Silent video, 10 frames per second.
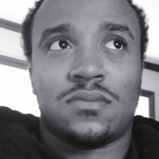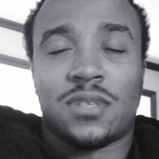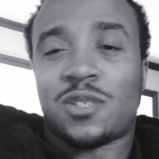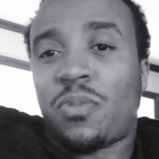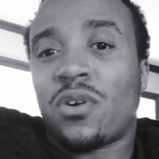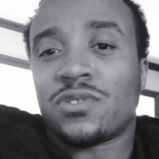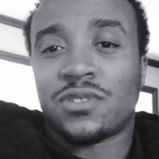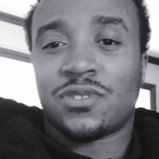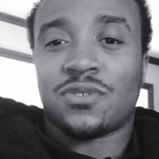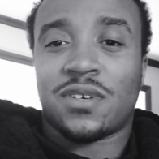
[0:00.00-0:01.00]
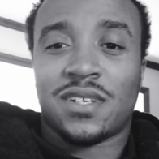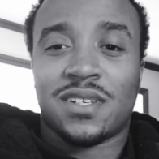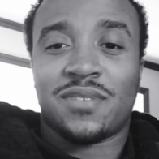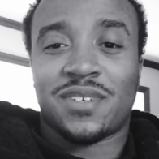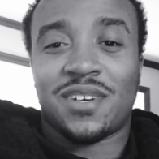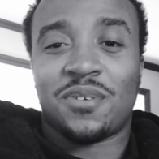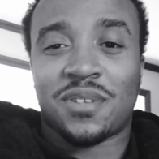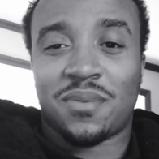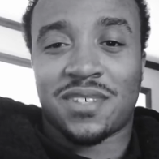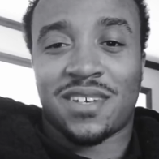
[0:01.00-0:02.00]
that's partially true. I did lift a yoke
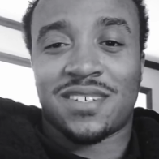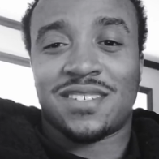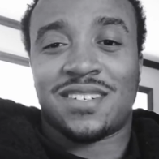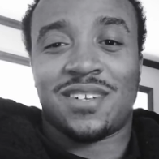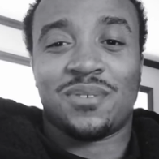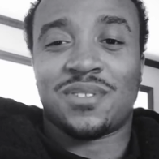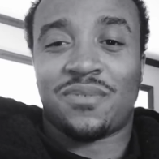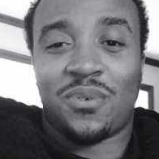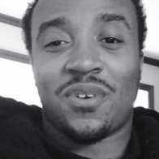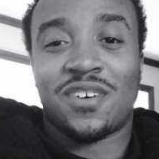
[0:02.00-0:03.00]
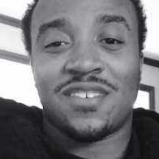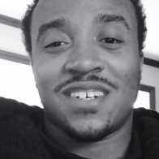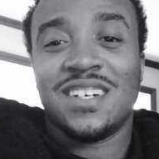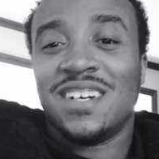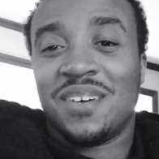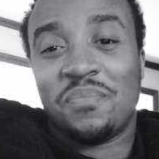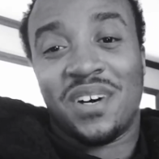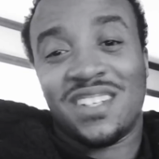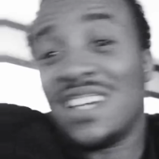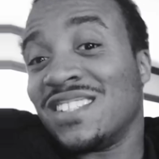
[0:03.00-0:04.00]
that was like close to 400,
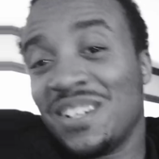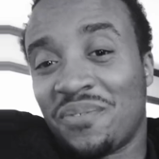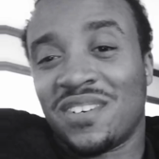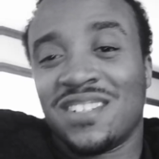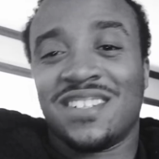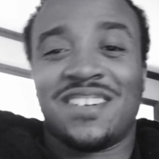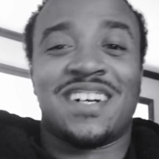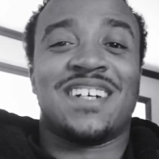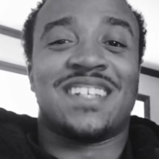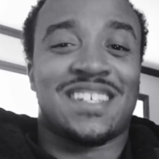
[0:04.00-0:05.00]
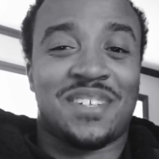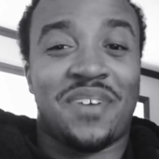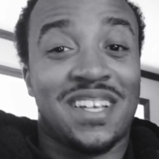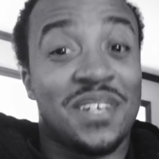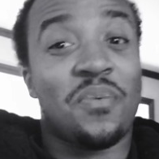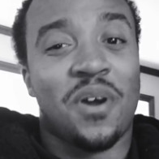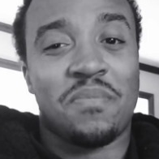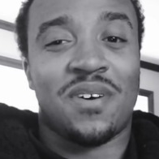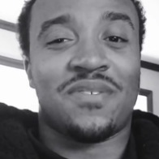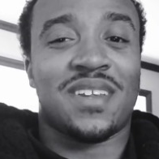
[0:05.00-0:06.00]
but that's different. Okay, that's different. I did wear a
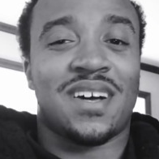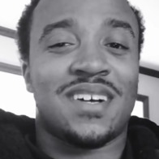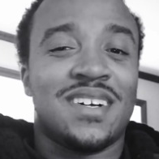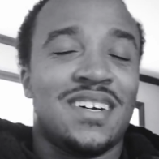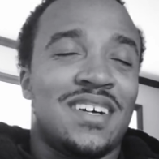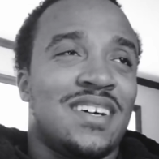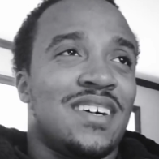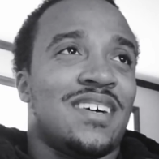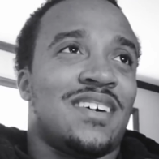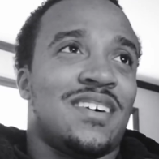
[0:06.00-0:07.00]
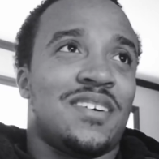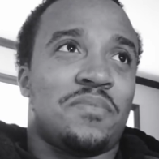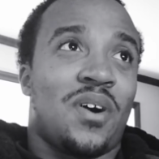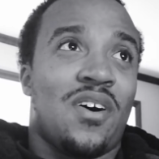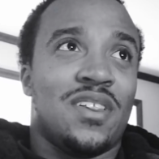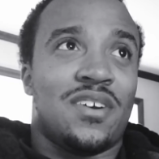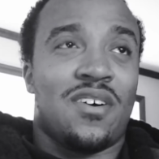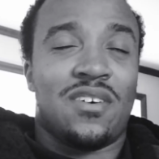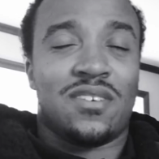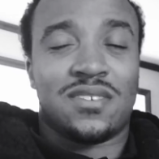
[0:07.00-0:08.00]
belt for that. But all in
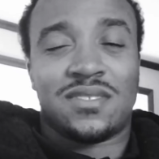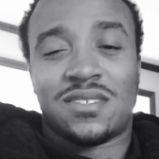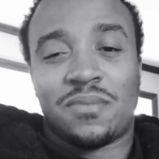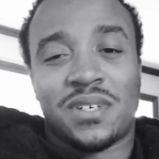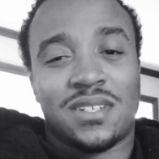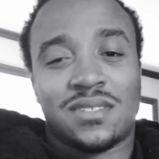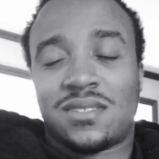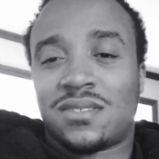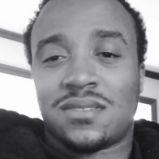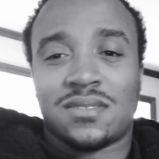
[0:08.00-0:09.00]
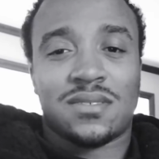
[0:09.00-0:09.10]
all, I mean, it's